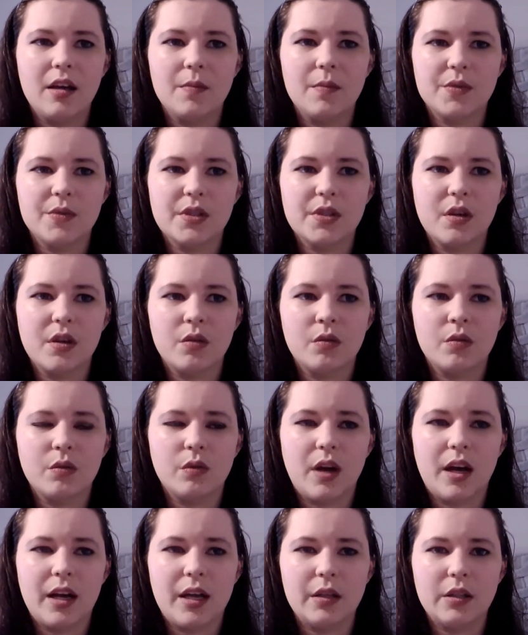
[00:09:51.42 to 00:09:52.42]
So
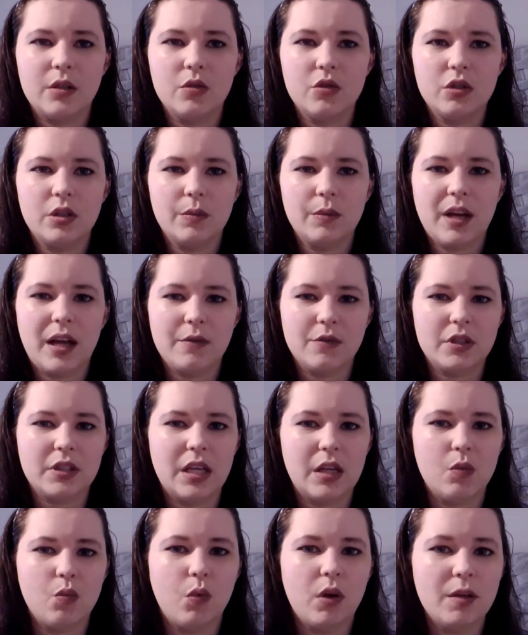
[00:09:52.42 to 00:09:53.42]
I usually would have to
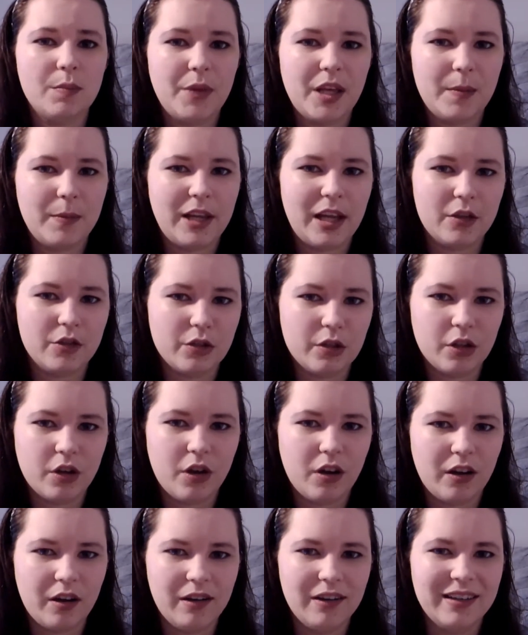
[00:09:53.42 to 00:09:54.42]
take one baby out to the
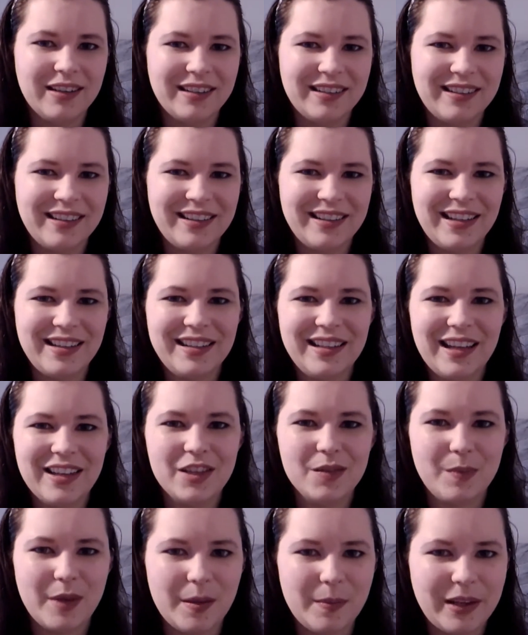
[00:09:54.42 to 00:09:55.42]
car and then the
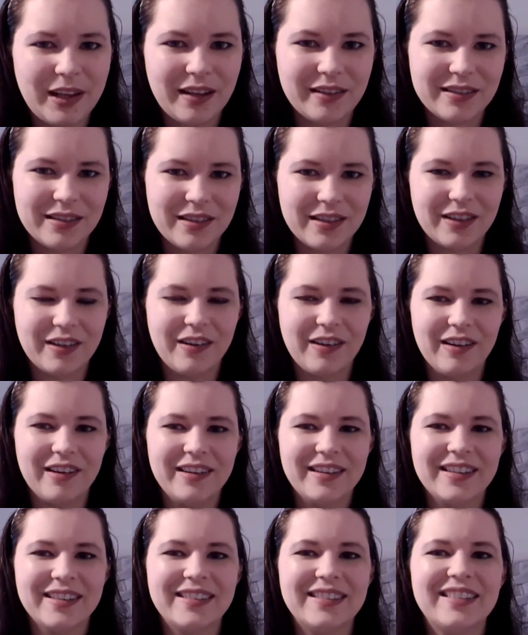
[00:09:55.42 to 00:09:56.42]
other baby out to the
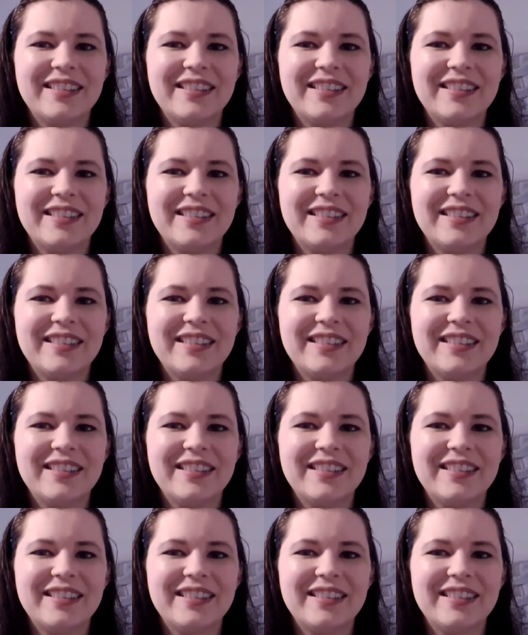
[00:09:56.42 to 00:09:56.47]
car.